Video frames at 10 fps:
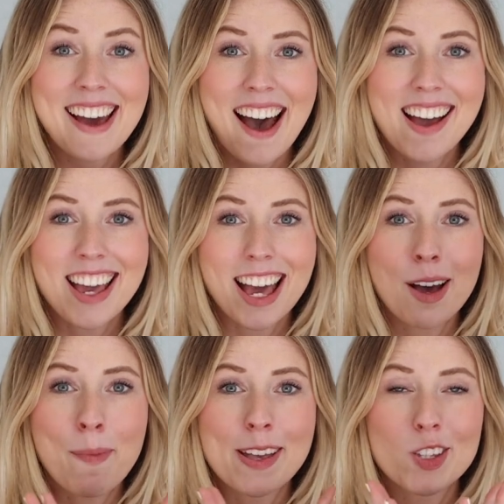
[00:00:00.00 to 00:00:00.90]
I
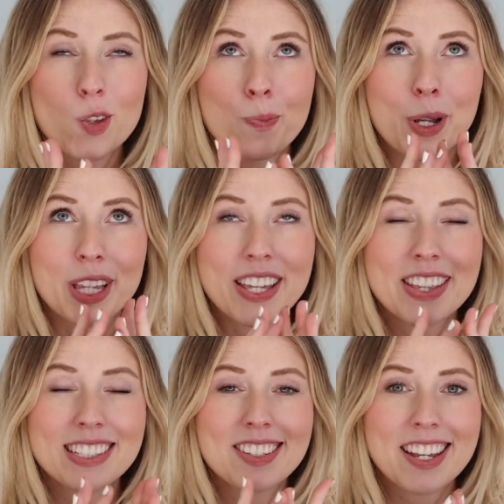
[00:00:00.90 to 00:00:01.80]
am spilling
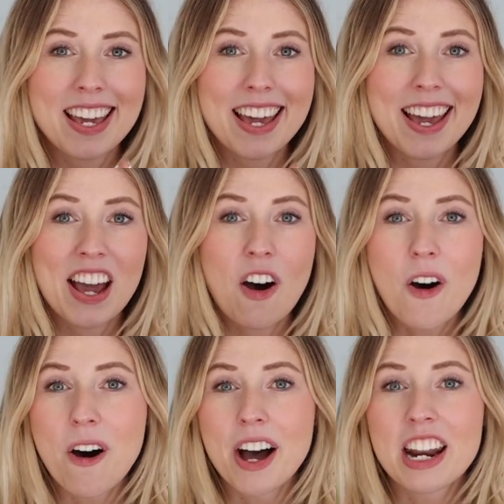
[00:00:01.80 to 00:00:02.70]
the tea
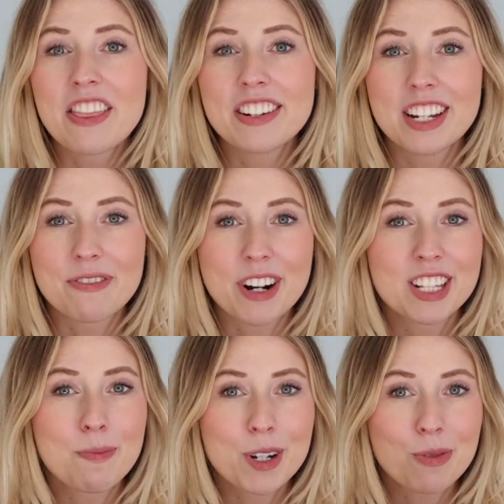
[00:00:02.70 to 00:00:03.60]
on the
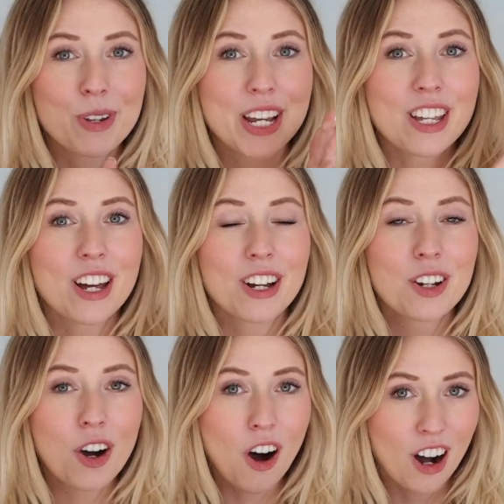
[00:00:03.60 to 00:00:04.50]
difference between
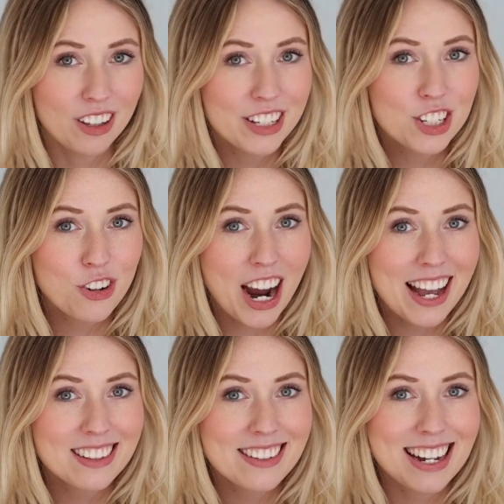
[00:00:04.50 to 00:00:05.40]
college
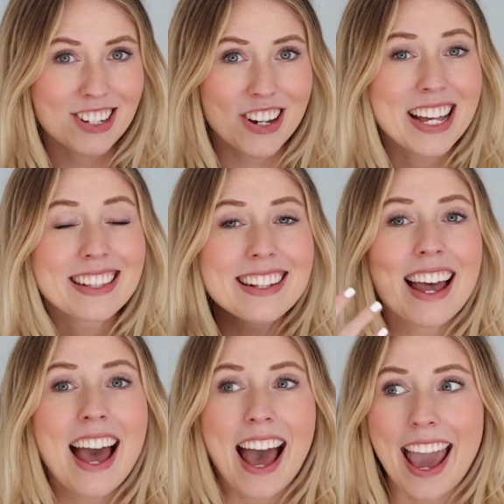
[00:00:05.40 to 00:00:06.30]
grad sessions
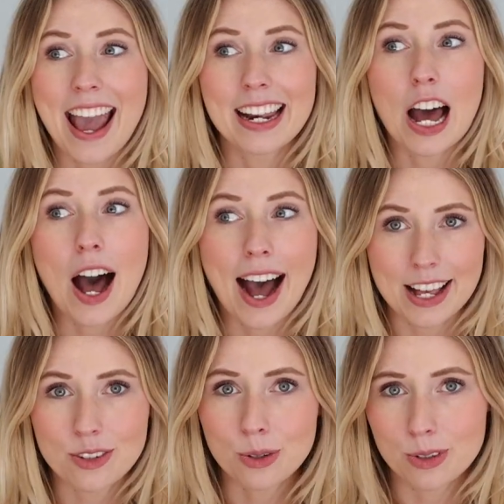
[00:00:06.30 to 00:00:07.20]
and high
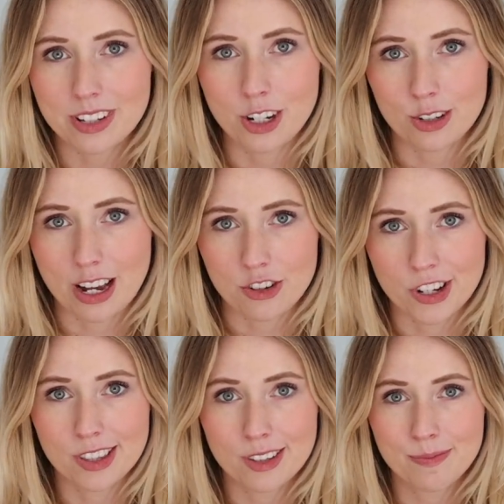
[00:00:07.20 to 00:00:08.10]
school senior
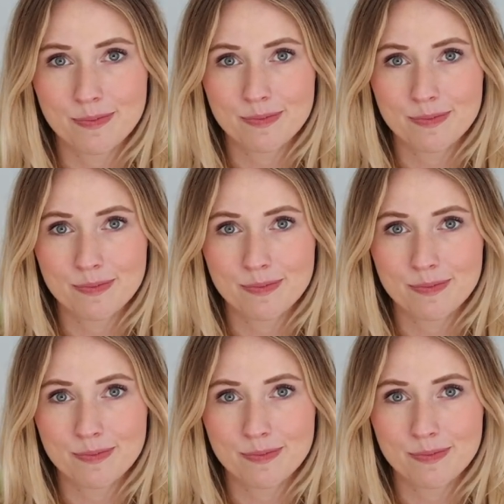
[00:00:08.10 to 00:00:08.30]
sessions.